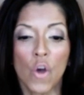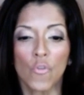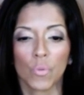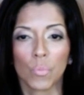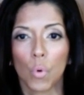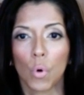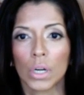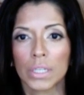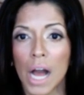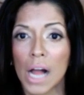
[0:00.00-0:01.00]
For
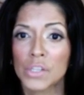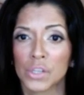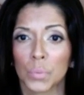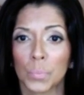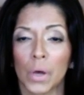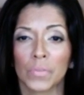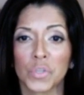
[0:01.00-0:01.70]
more knowledge on the on the